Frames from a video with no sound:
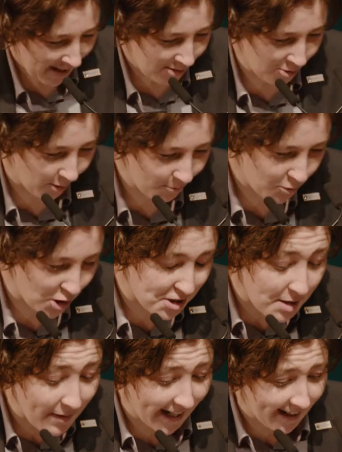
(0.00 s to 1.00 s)
So
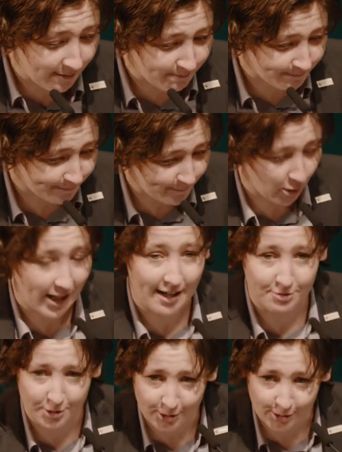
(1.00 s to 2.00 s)
just to begin, good
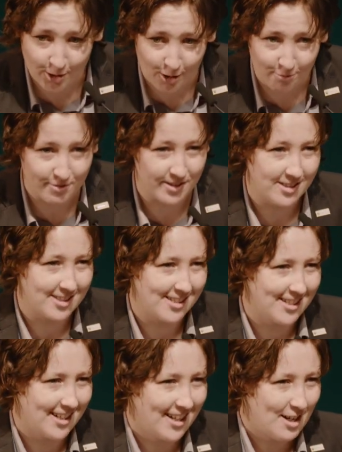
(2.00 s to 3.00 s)
afternoon, conference.
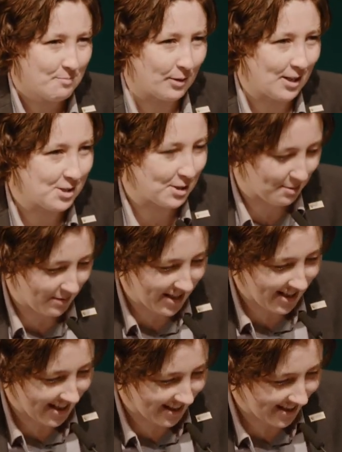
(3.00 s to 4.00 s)
Pleasure to
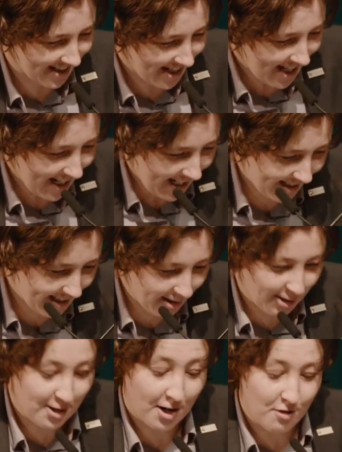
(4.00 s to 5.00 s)
be here.
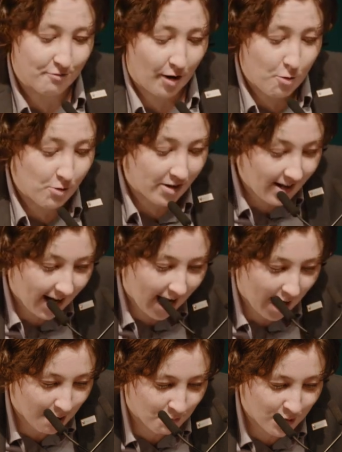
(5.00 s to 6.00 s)
Diolch yn fawr
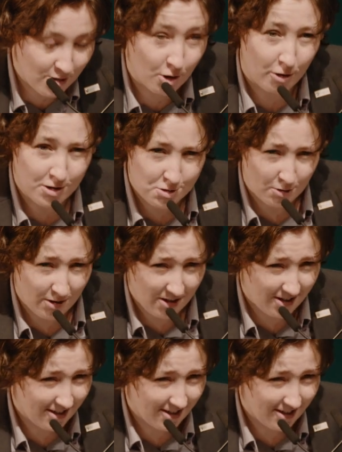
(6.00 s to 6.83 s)
am y croeso.